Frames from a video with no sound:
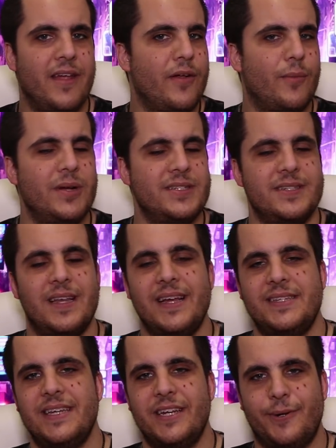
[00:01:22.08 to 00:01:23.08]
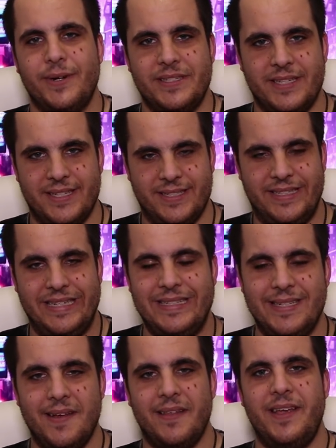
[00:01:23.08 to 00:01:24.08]
Now there was a nice increase in
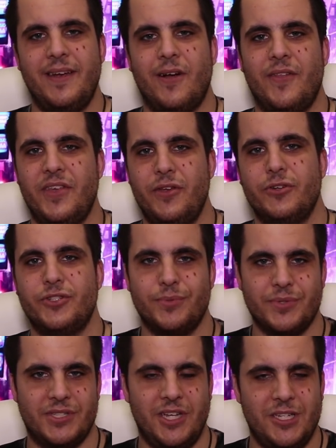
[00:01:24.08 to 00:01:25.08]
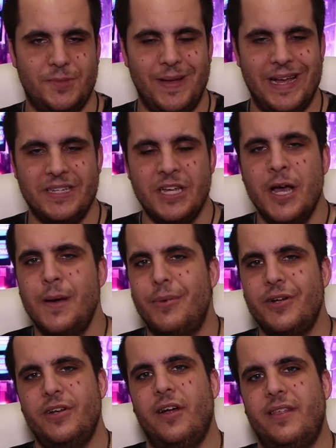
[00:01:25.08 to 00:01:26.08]
detail here on the usual suspects,
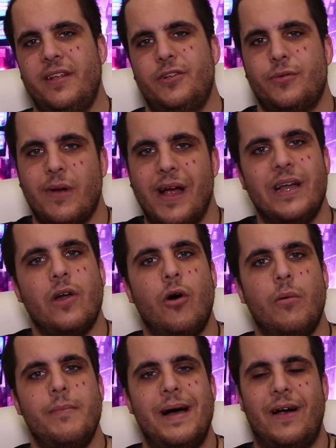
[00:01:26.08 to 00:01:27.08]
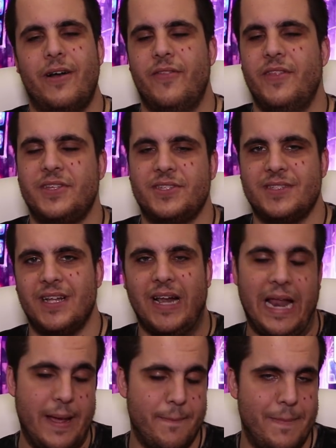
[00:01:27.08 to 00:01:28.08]
but nothing to write home about and this is
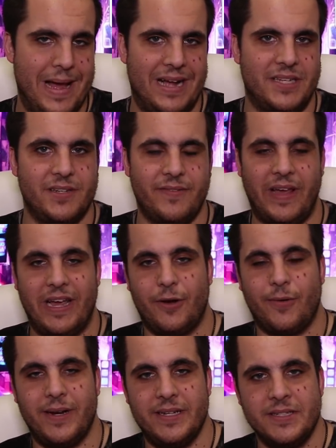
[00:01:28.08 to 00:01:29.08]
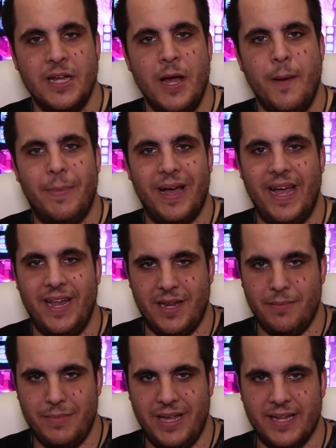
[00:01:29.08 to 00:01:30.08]
not a massive increase by
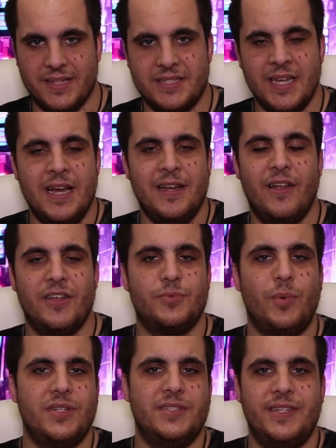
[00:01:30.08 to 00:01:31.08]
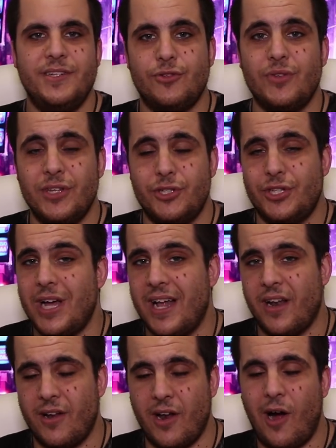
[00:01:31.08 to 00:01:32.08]
any means. Now this was digitally
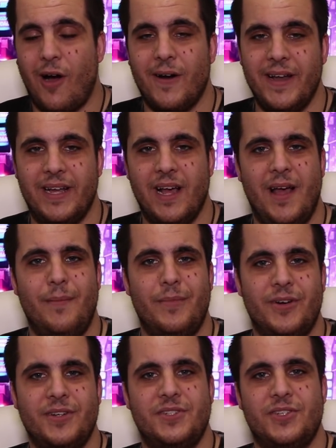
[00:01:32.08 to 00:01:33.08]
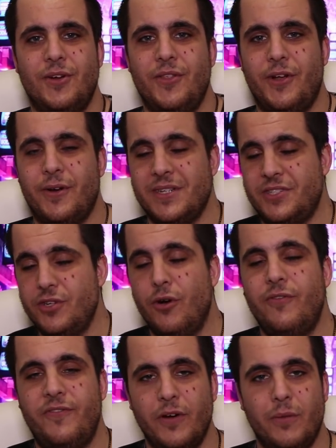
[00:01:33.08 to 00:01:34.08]
shot on ARRI cameras, so there is
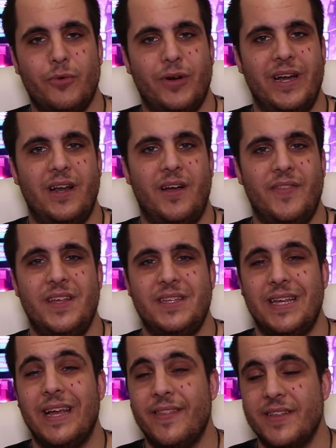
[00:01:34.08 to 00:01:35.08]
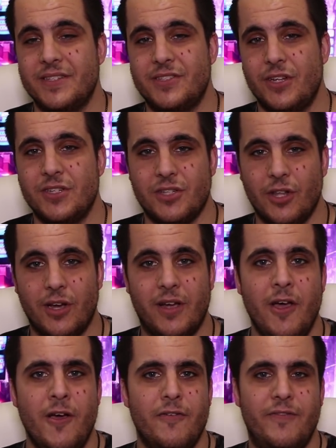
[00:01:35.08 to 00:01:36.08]
no film grain on this and this does
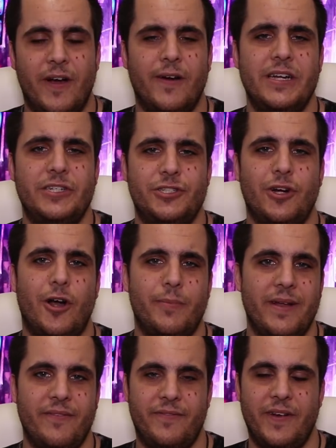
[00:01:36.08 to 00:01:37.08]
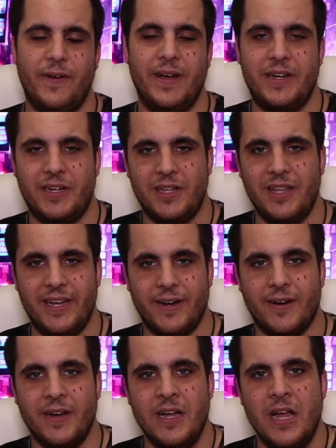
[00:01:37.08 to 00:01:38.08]
look very sharp and very
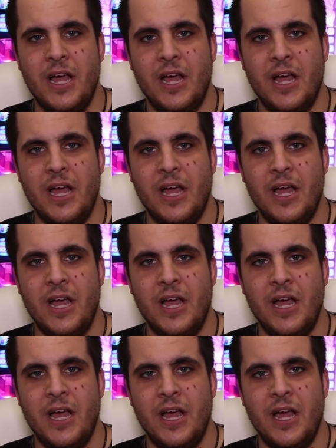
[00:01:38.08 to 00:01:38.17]
clear.